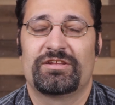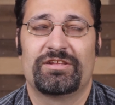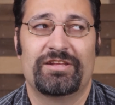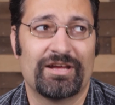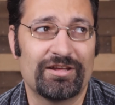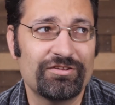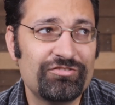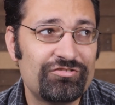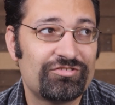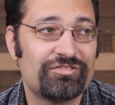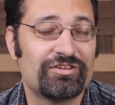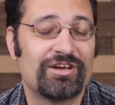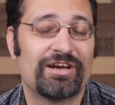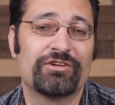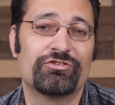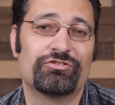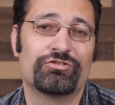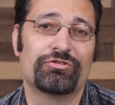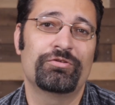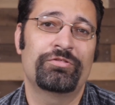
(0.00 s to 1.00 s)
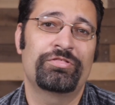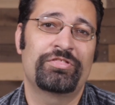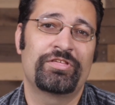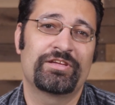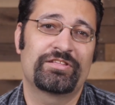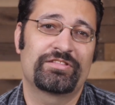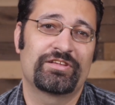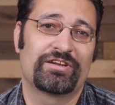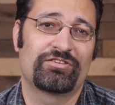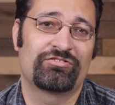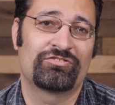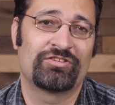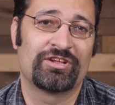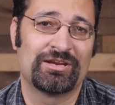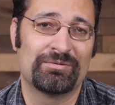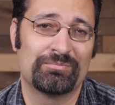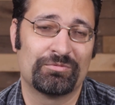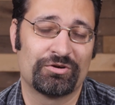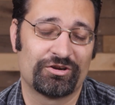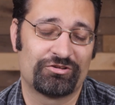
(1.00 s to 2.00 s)
Yes, I do think that it's
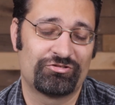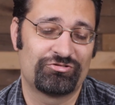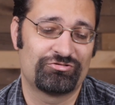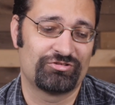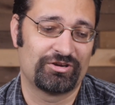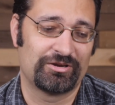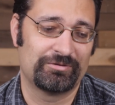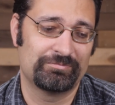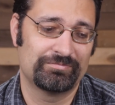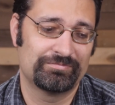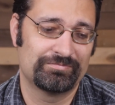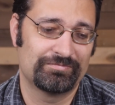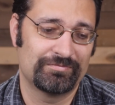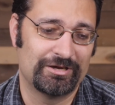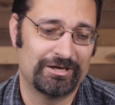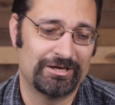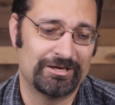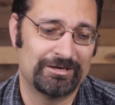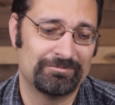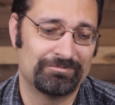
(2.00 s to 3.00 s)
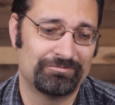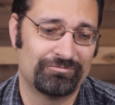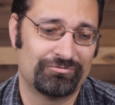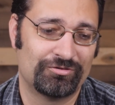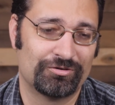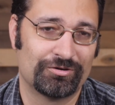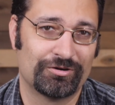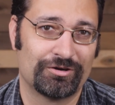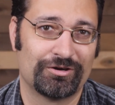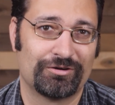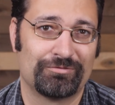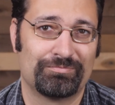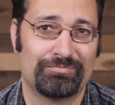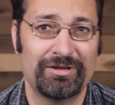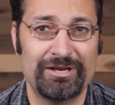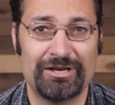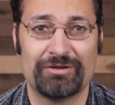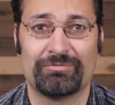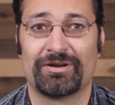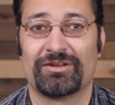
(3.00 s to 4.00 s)
getting more extreme um, for
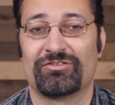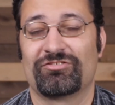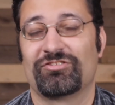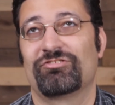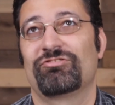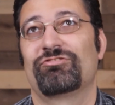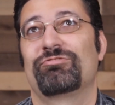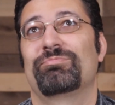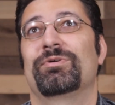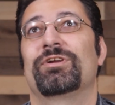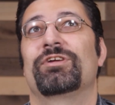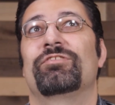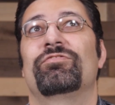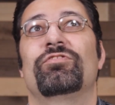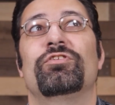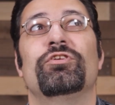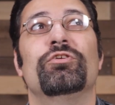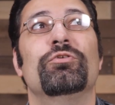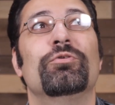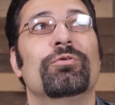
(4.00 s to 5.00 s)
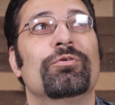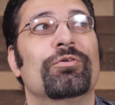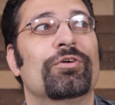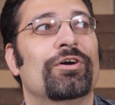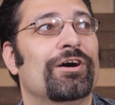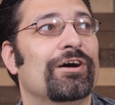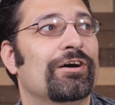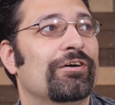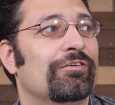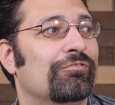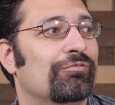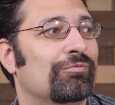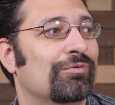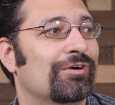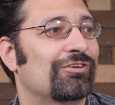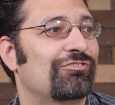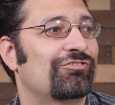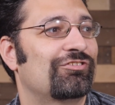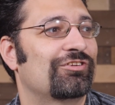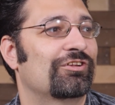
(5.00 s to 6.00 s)
many reasons, but a few of
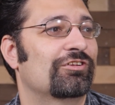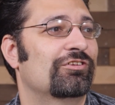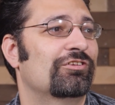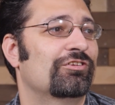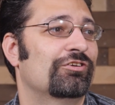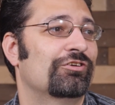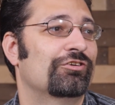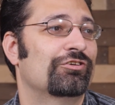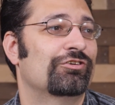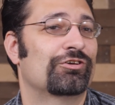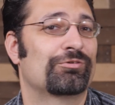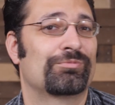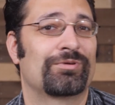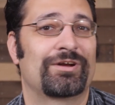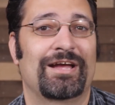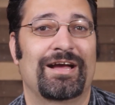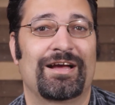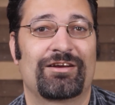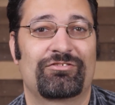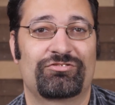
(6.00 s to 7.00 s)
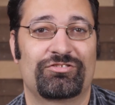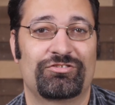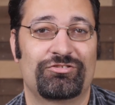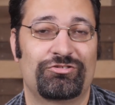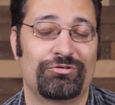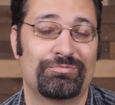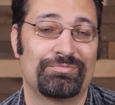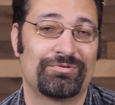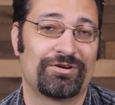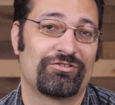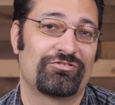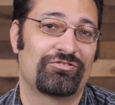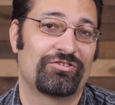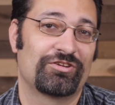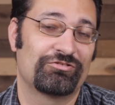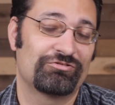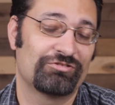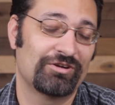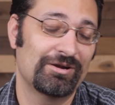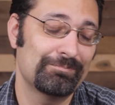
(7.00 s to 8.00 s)
which include a reaction to
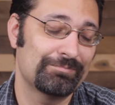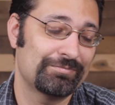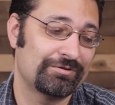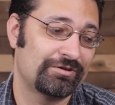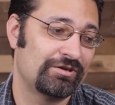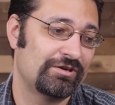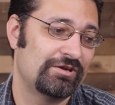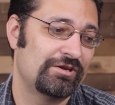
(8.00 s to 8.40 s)
President Trump